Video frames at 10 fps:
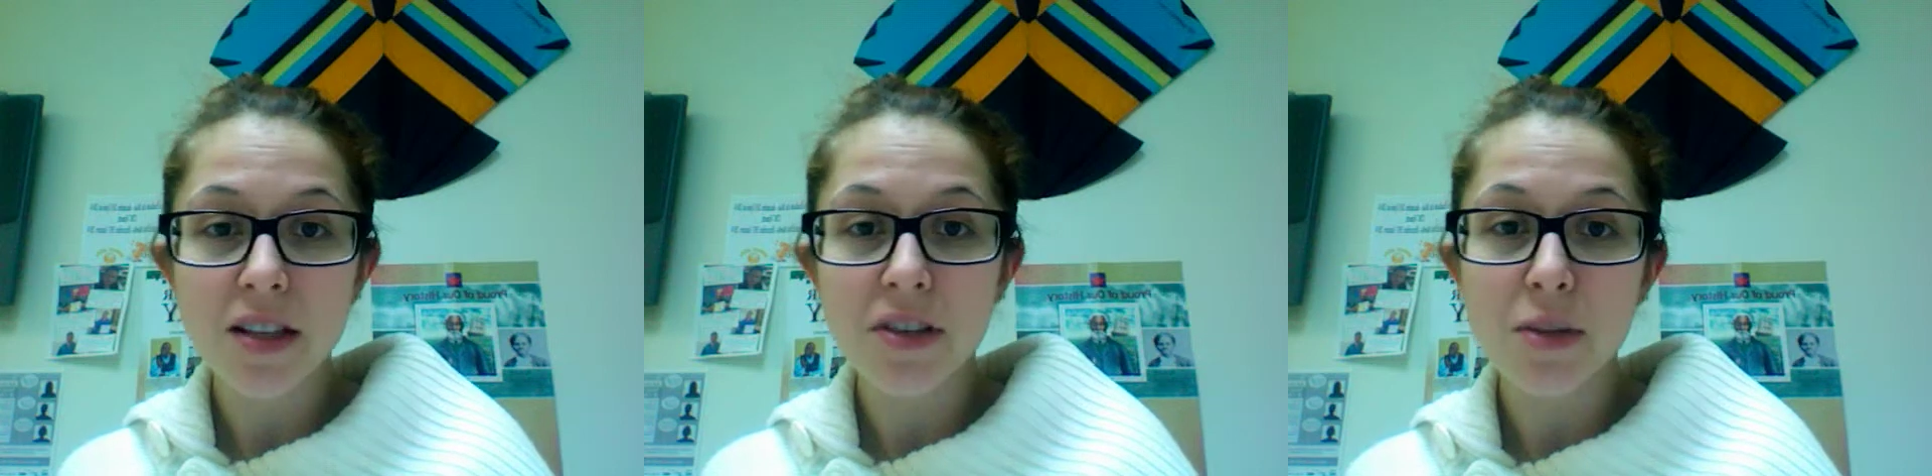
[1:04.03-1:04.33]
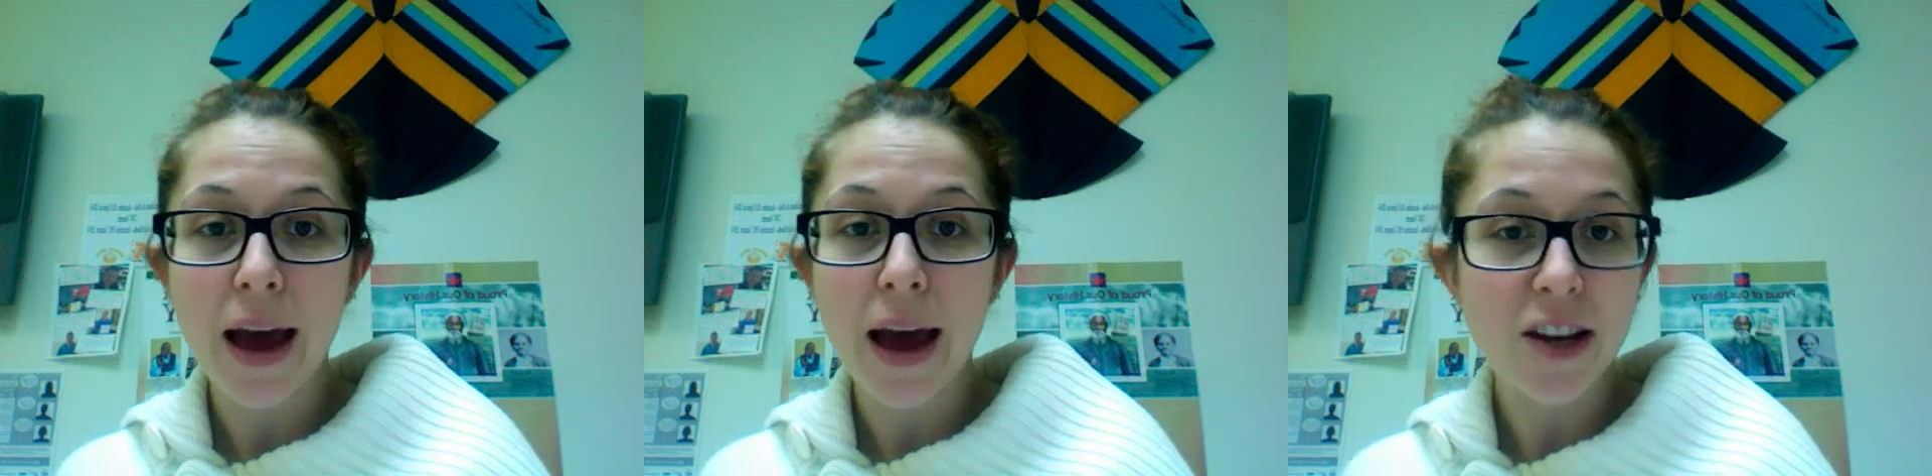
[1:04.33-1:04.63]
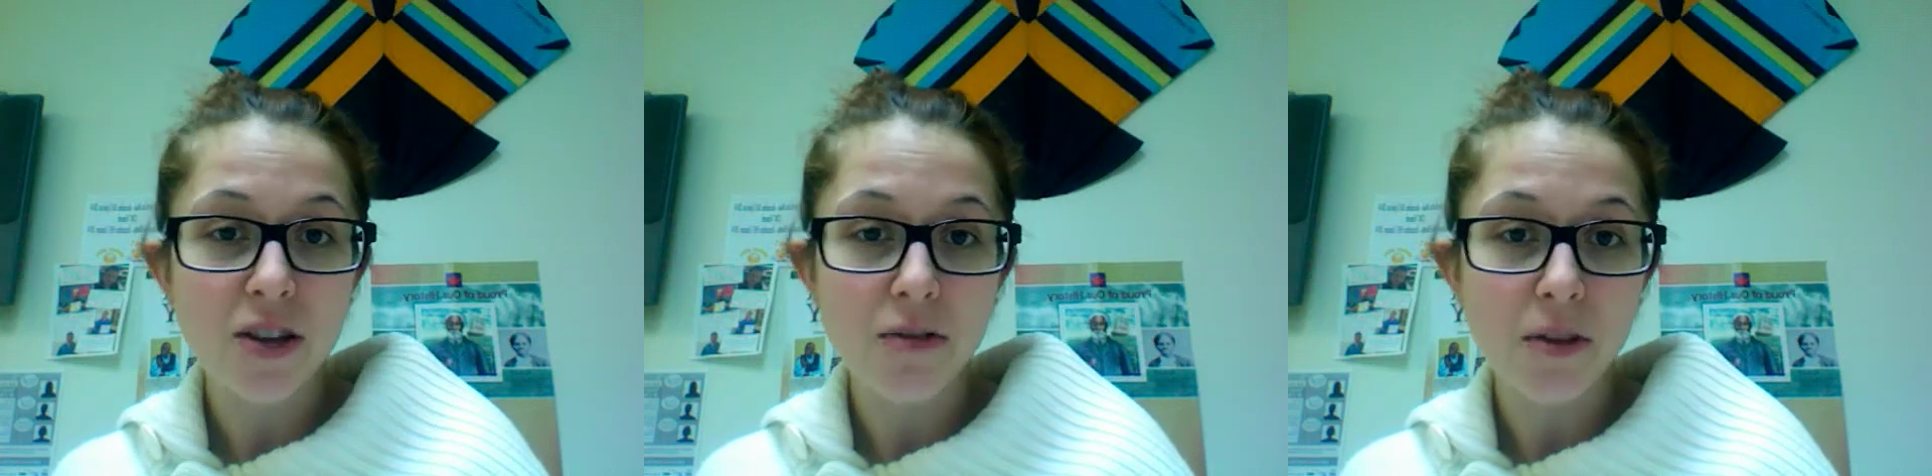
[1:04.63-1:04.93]
of his
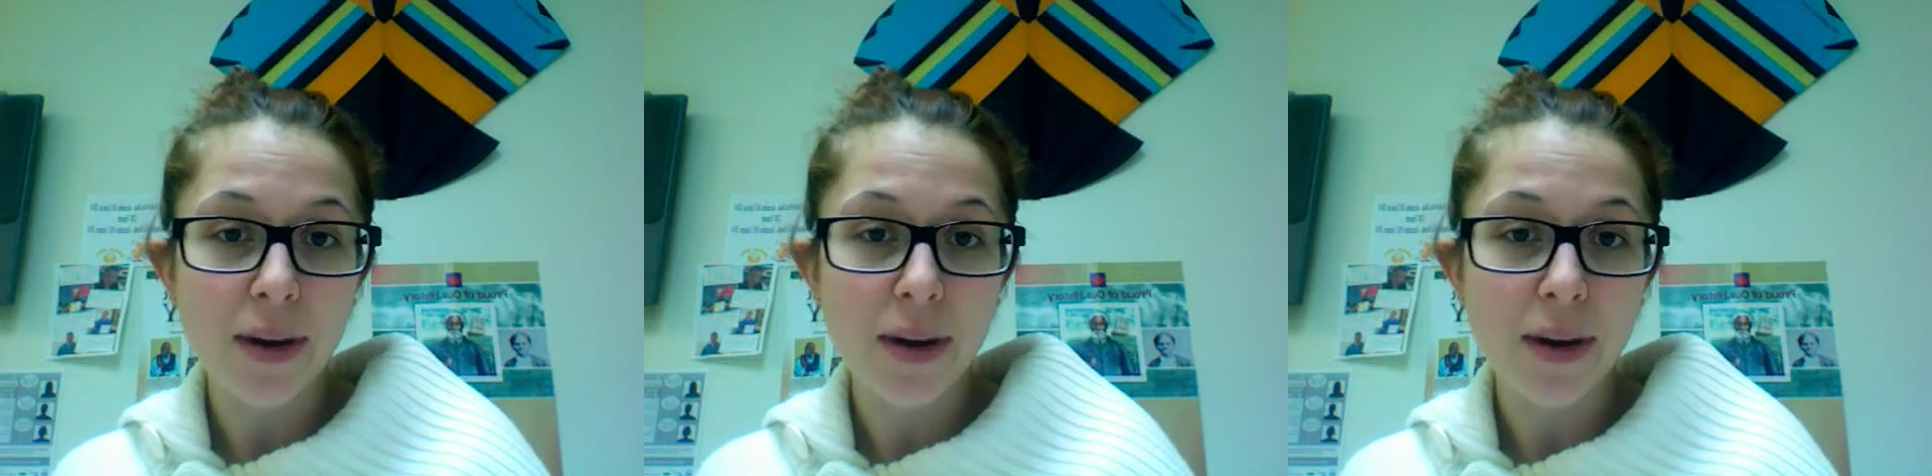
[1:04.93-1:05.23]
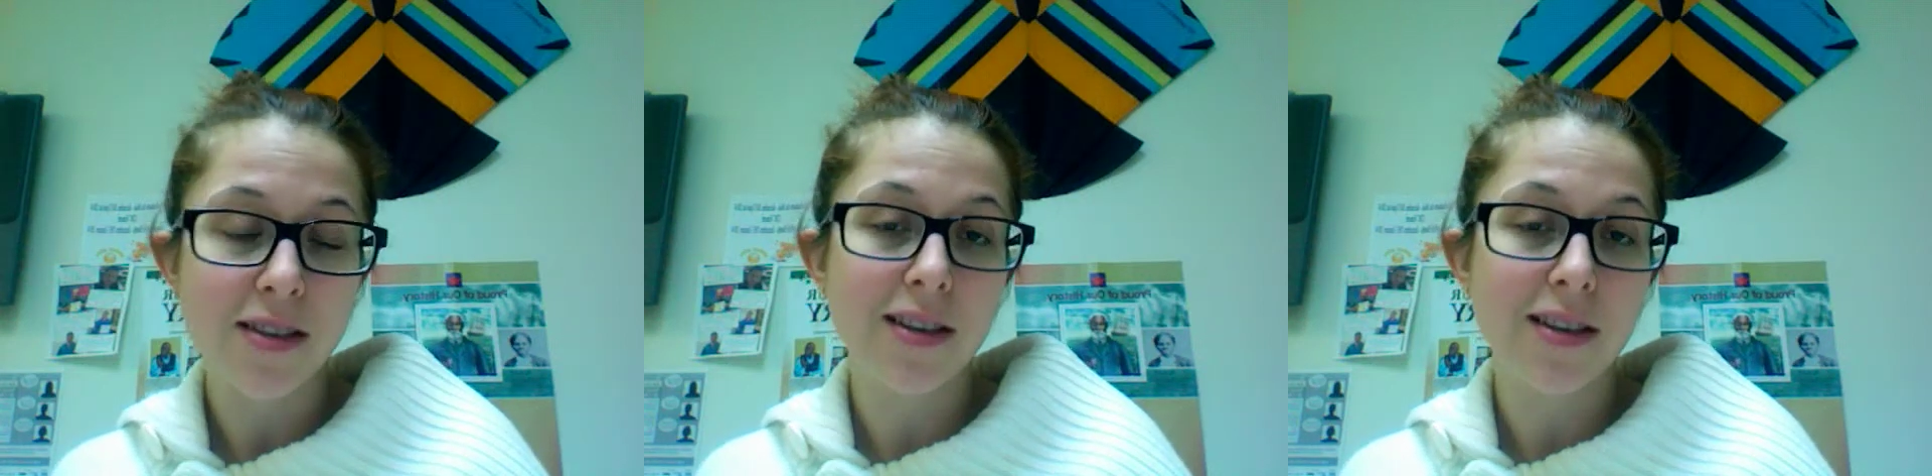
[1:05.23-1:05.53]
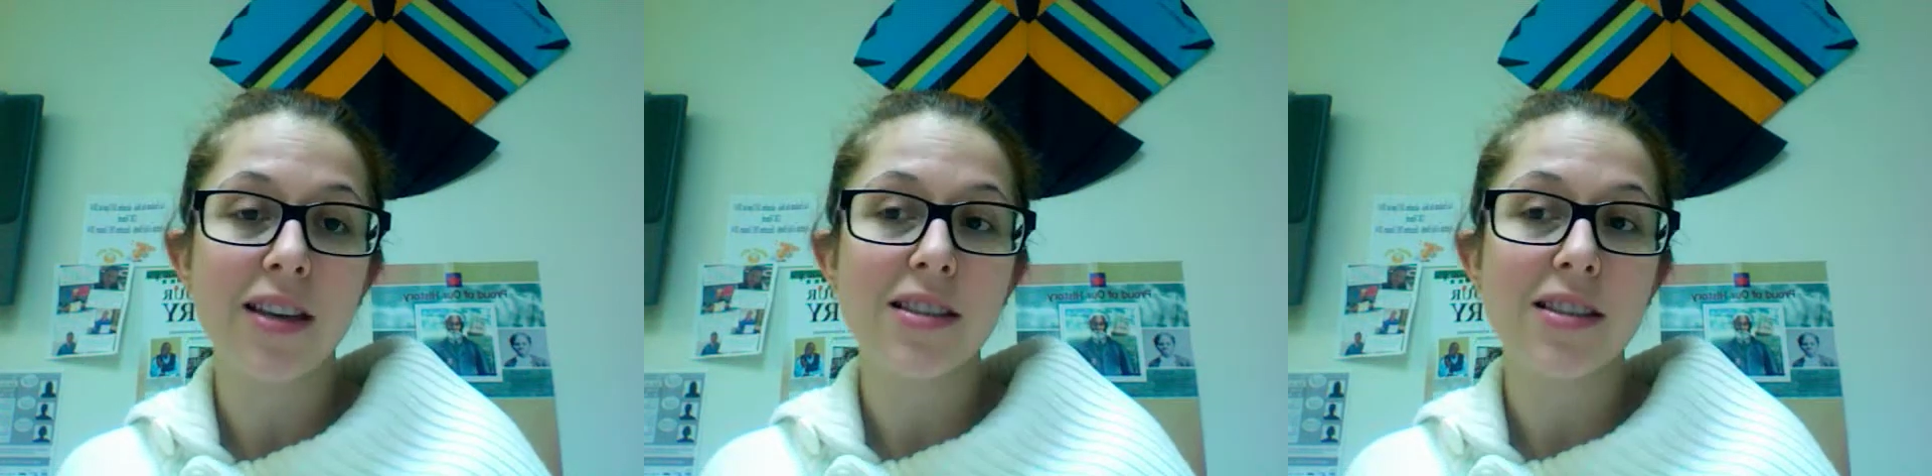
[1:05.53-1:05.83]
passion for medicine,
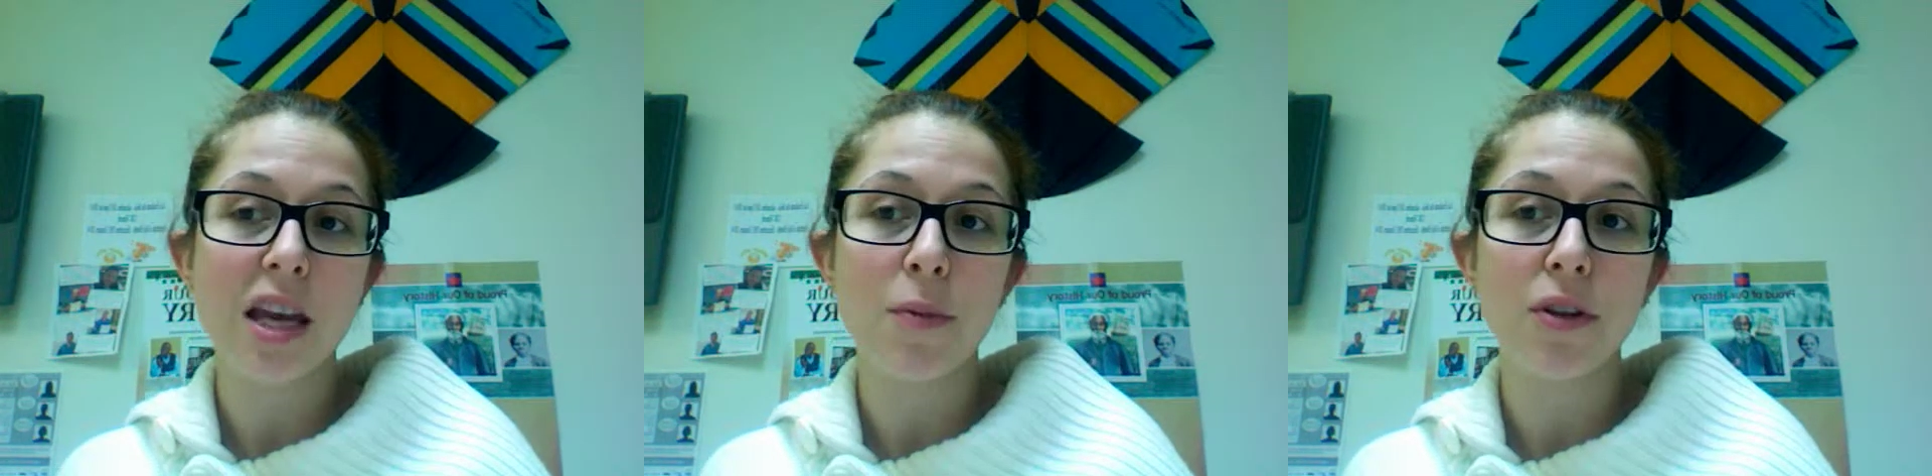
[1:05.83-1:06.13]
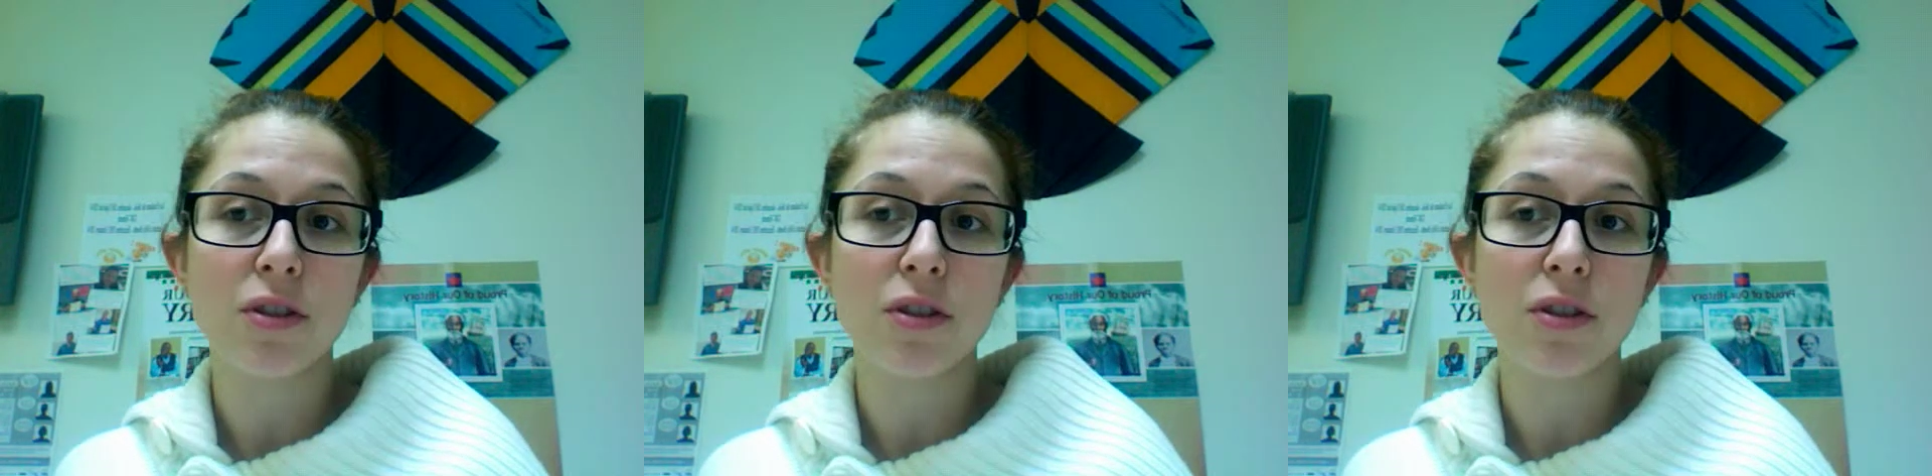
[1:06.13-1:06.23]
he's able